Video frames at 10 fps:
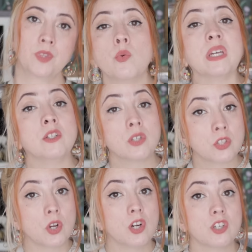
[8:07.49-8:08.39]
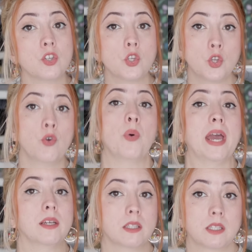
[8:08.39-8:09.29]
we can do the skirt two
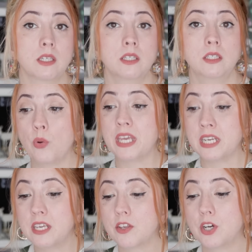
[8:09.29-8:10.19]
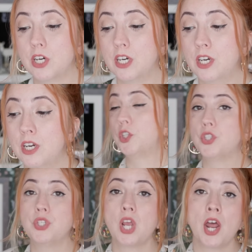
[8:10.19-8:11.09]
ways. We can either
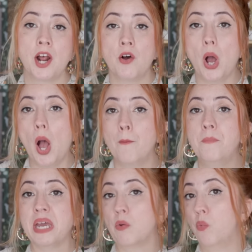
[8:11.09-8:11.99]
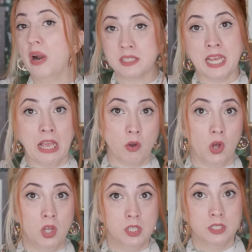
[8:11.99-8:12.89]
just cut out a big
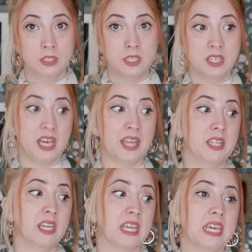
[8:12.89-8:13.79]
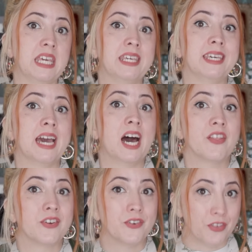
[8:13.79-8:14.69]
rectangle and then
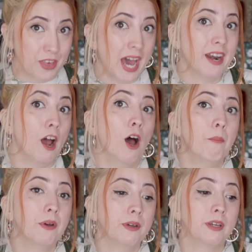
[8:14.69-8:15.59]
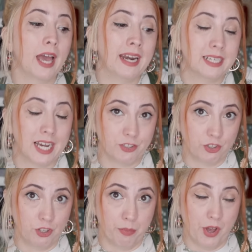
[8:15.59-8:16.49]
gather that up and attach
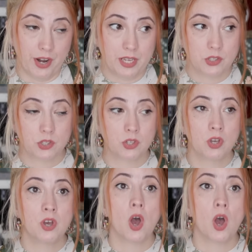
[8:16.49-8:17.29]
it to the bodice.